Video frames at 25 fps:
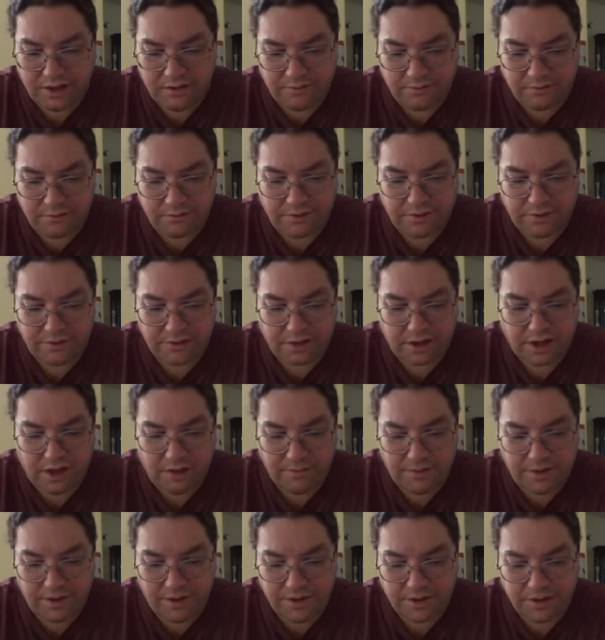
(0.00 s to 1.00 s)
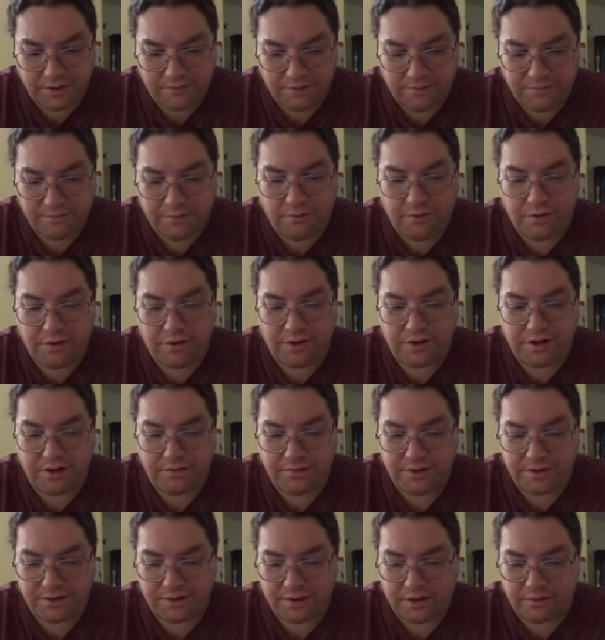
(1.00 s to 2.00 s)
We will use a combination of imported and
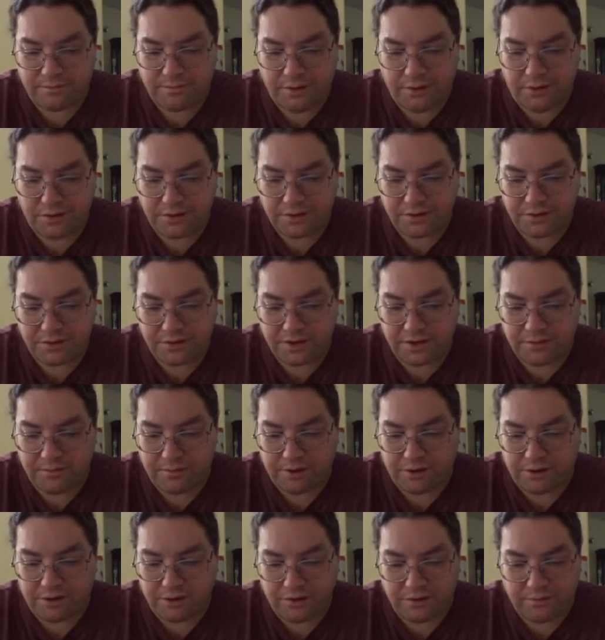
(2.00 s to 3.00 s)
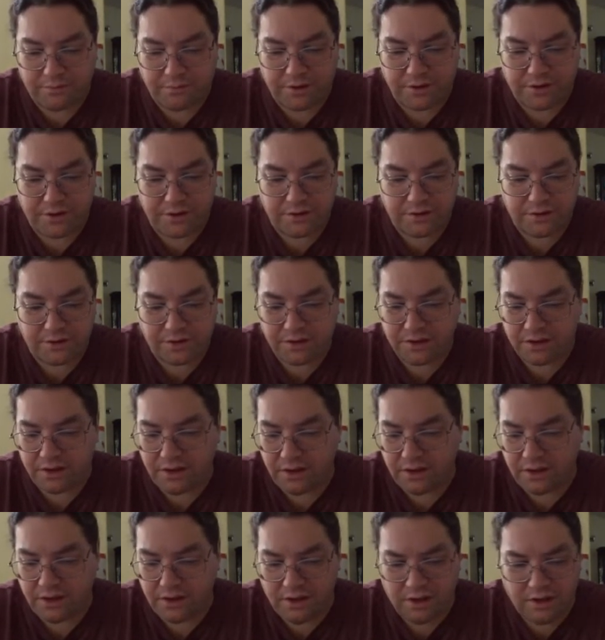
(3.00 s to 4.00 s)
domestic components to assemble all the printers
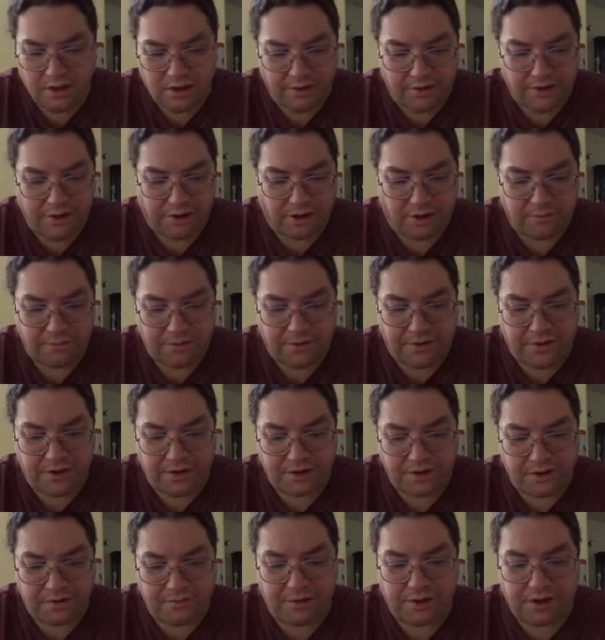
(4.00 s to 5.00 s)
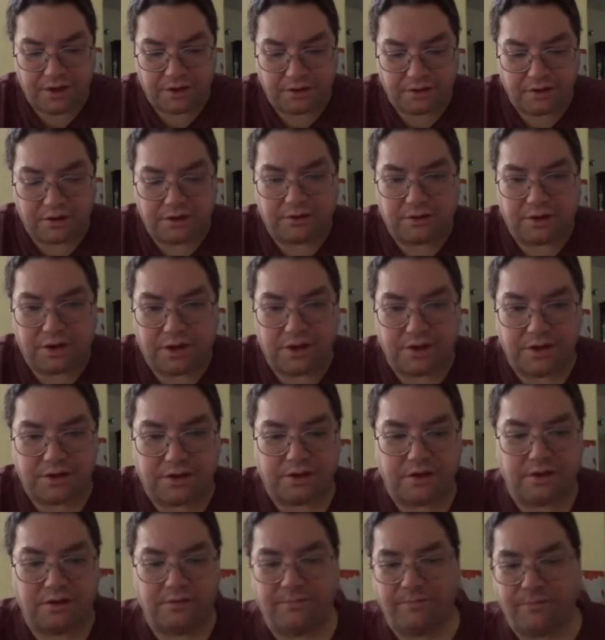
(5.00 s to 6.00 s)
near our Bethesda, Maryland location.